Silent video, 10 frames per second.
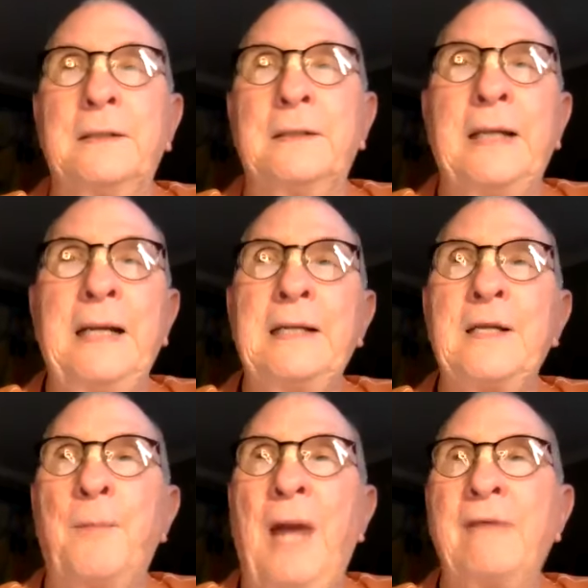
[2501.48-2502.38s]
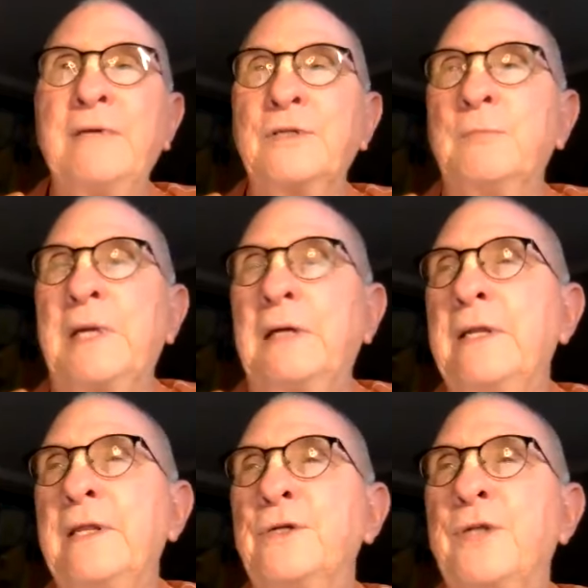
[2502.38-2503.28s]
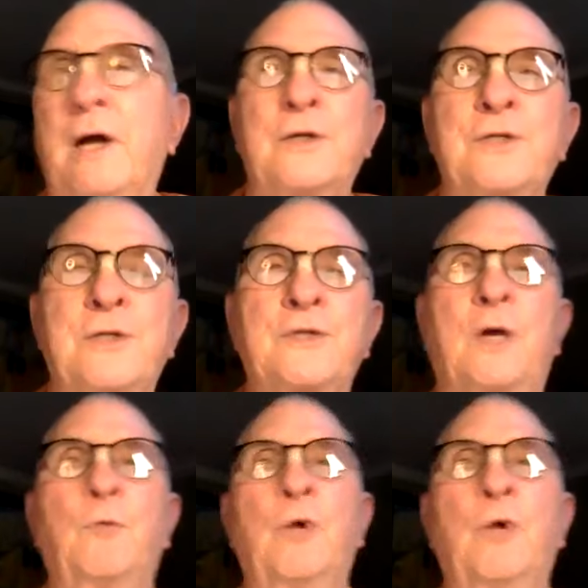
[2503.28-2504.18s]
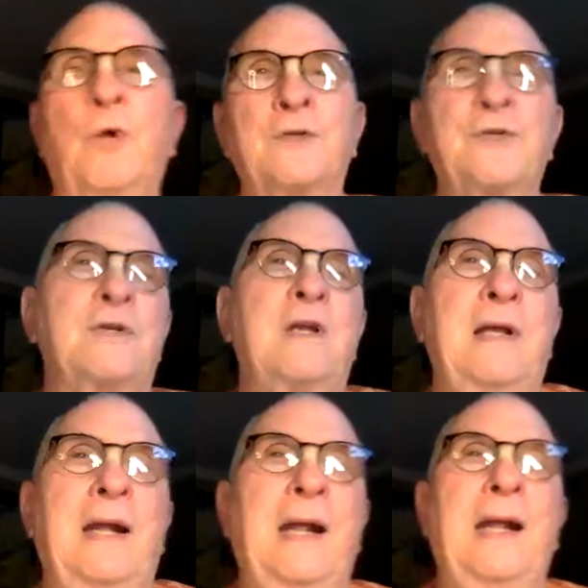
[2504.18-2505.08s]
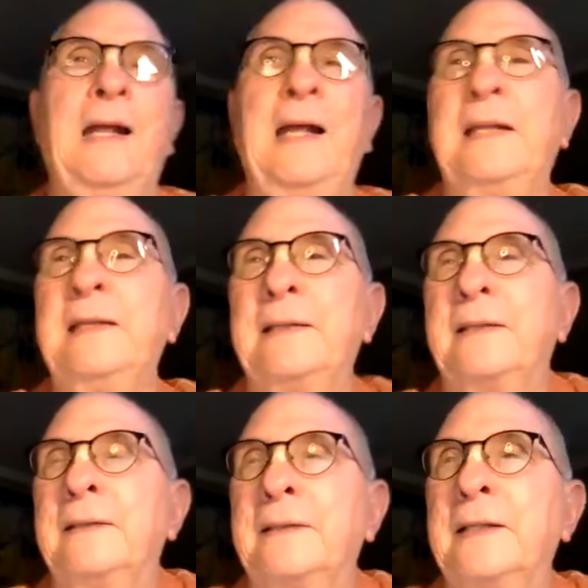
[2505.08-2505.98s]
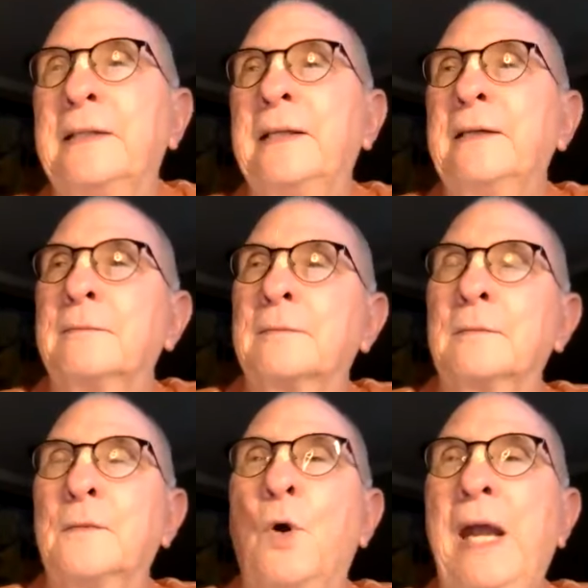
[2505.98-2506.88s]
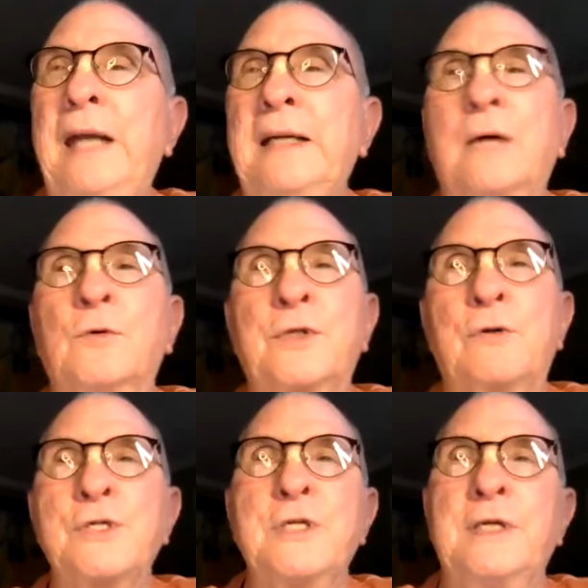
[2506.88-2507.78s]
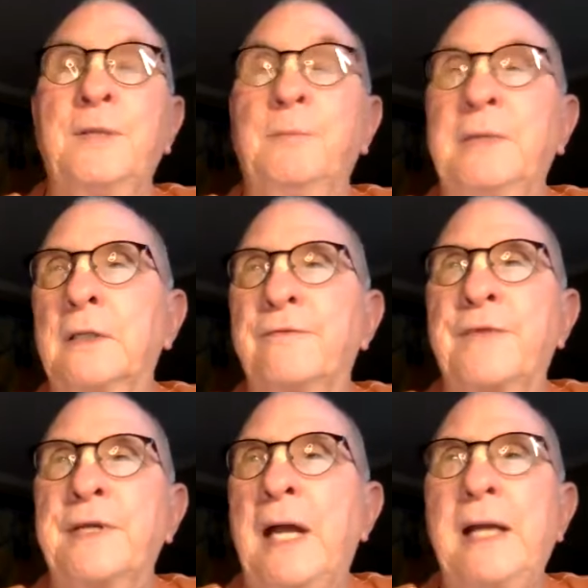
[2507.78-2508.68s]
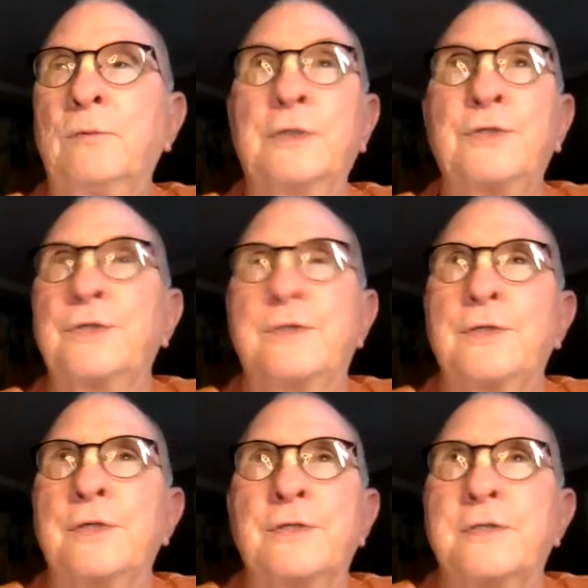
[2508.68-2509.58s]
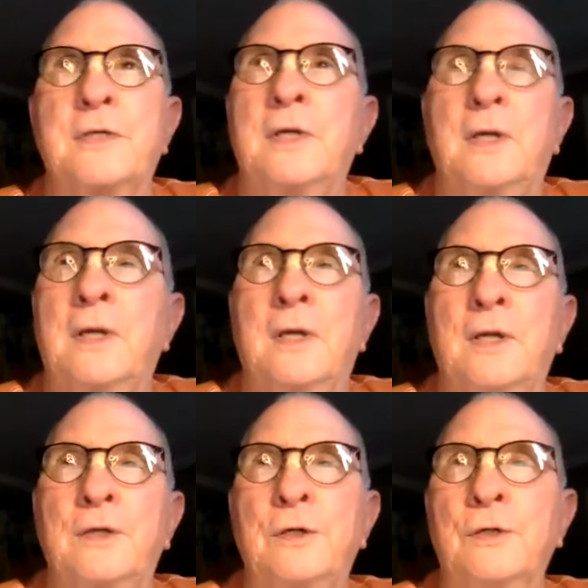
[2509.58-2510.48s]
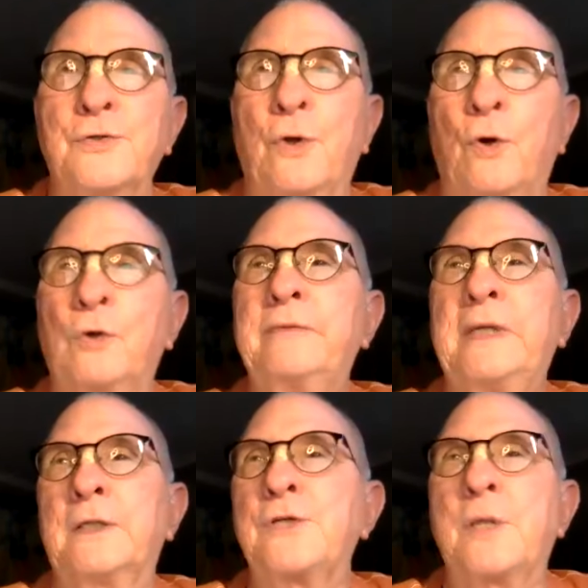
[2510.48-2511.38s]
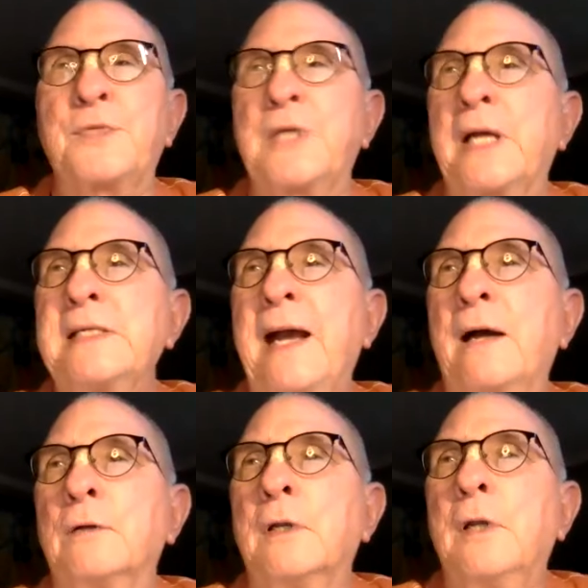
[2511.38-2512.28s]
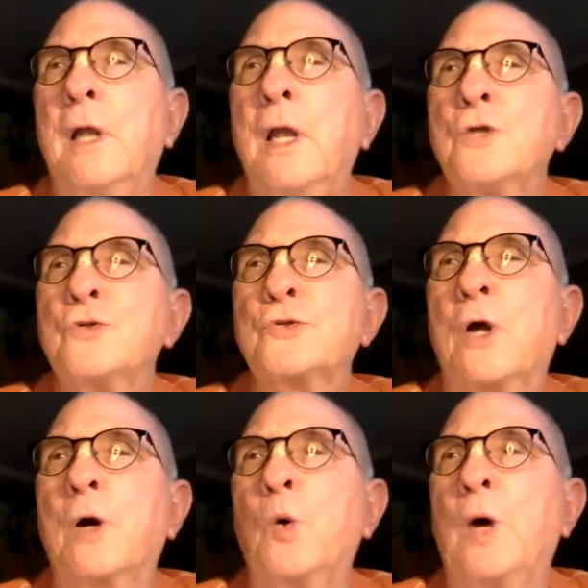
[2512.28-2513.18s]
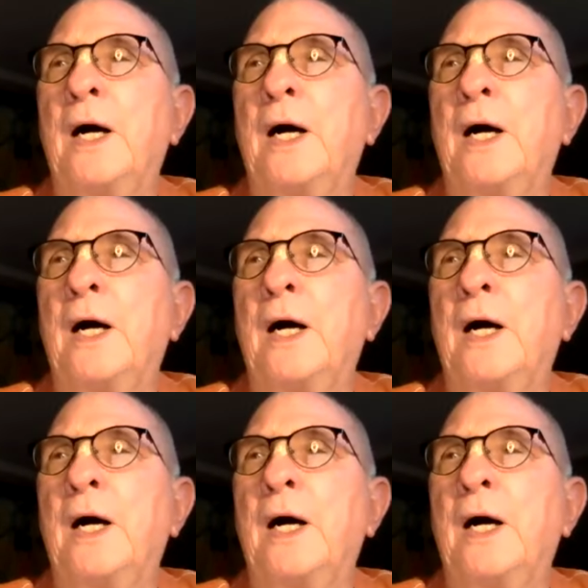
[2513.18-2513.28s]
they end up having to marry their daughters to someone else, and then they go hang out with Krishna in the middle of the night, which just turns the whole village upside down. So,